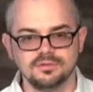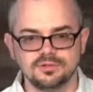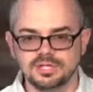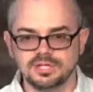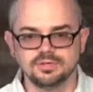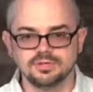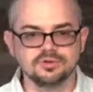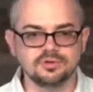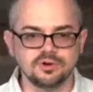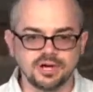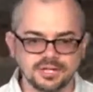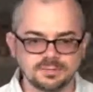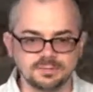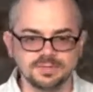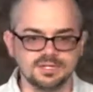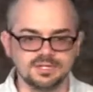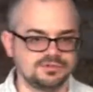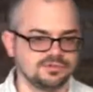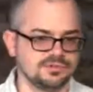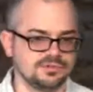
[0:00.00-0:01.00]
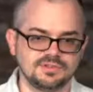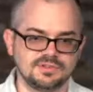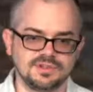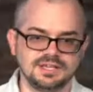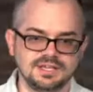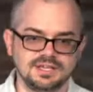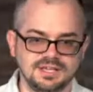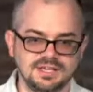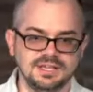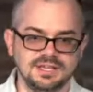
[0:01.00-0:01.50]
incredibly
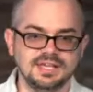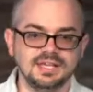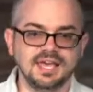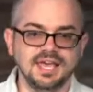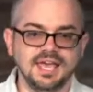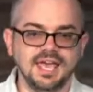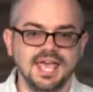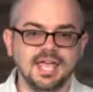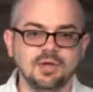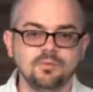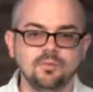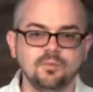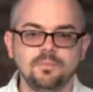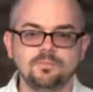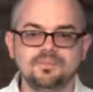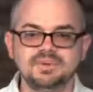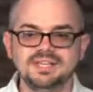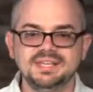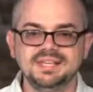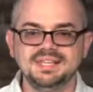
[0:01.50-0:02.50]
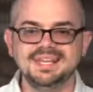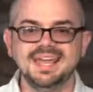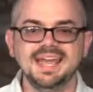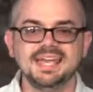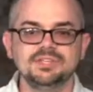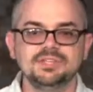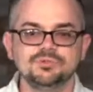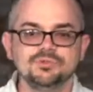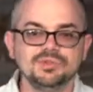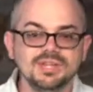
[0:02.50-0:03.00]
interesting. It will be a
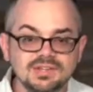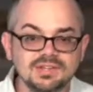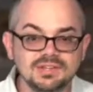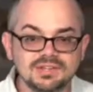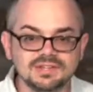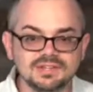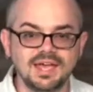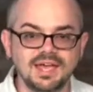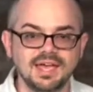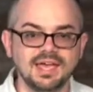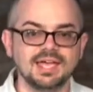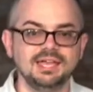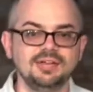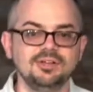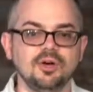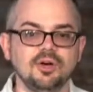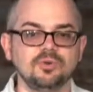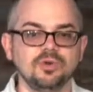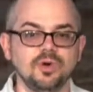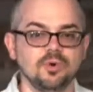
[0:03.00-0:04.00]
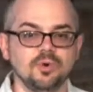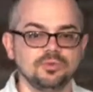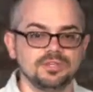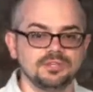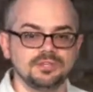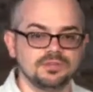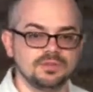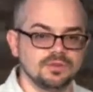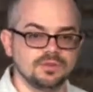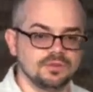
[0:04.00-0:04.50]
unique day known
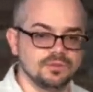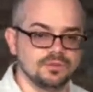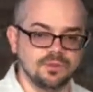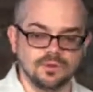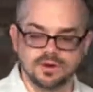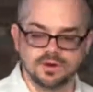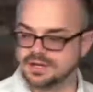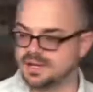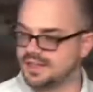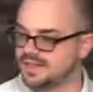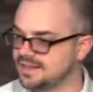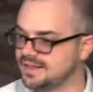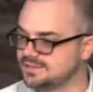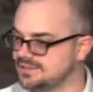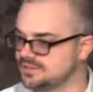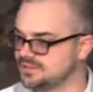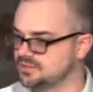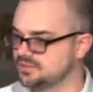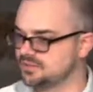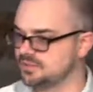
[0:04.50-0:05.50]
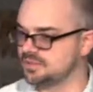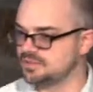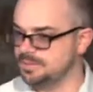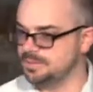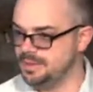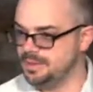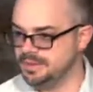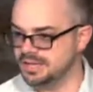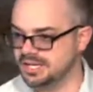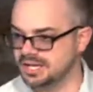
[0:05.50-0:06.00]
only to the Lord. Now that's interesting to
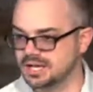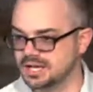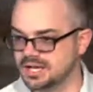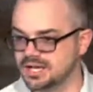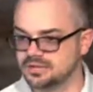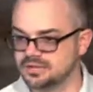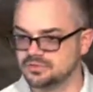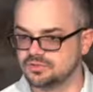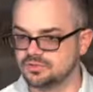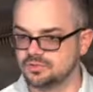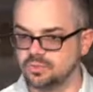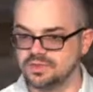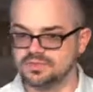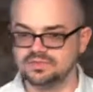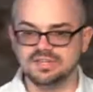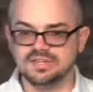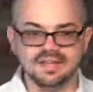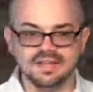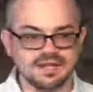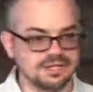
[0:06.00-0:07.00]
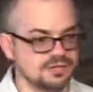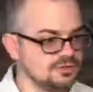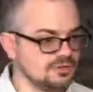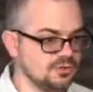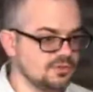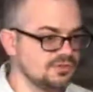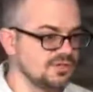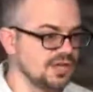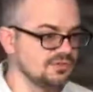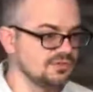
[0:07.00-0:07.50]
me because we see that in the
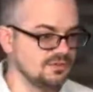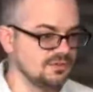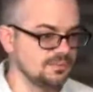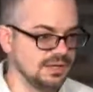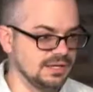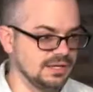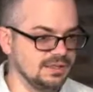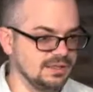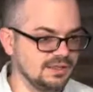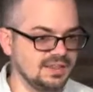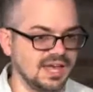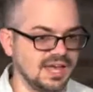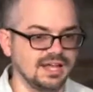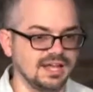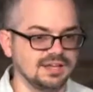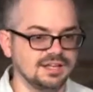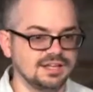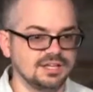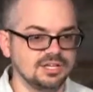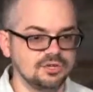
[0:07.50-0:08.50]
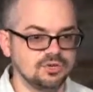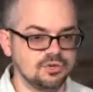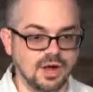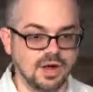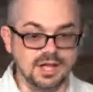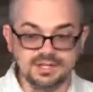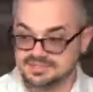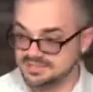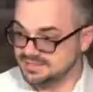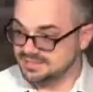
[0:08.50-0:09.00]
New Testament, that
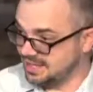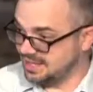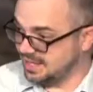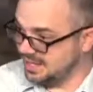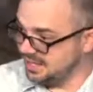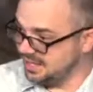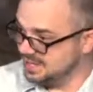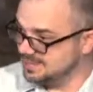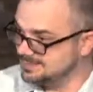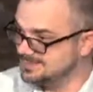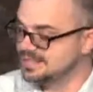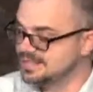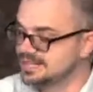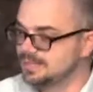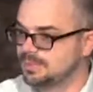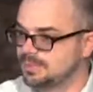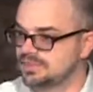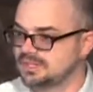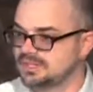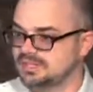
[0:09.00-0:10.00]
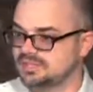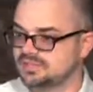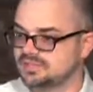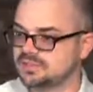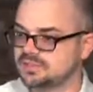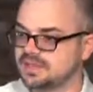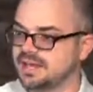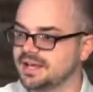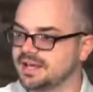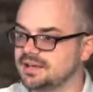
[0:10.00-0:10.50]
Christ came, but then He
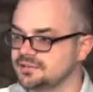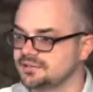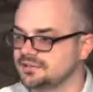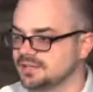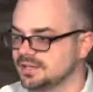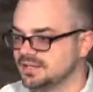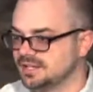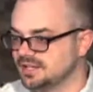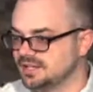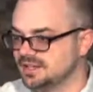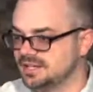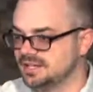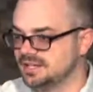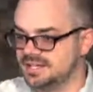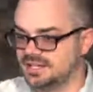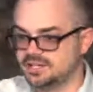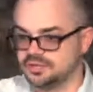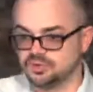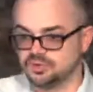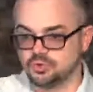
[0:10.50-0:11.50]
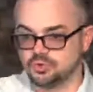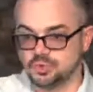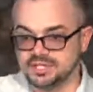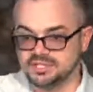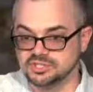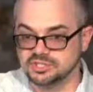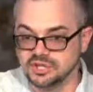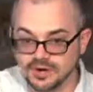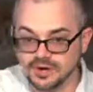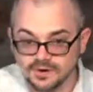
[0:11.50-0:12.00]
says that His
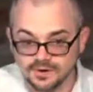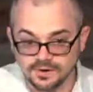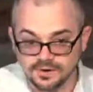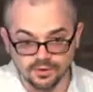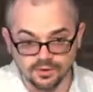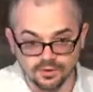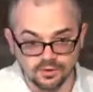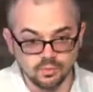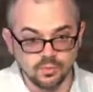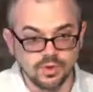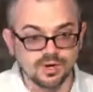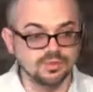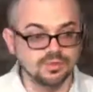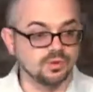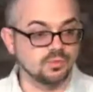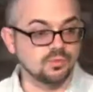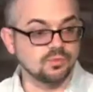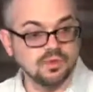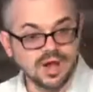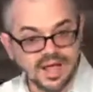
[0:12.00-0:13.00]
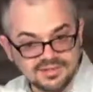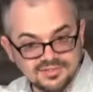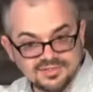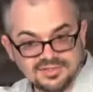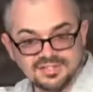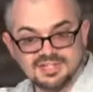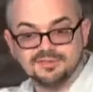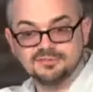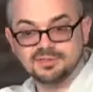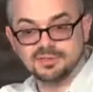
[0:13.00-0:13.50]
return, where the
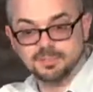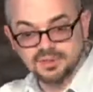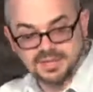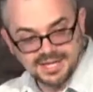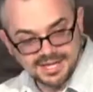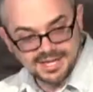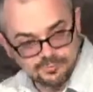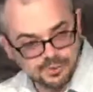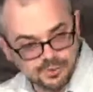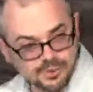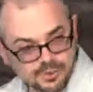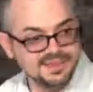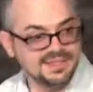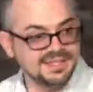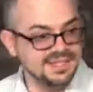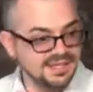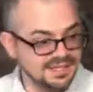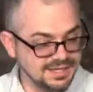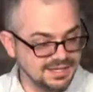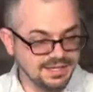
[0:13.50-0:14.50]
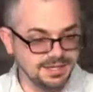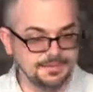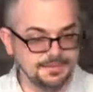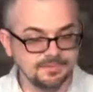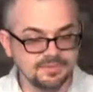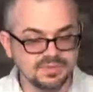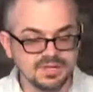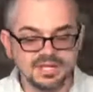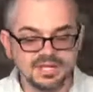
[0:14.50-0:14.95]
rest of the plan will begin,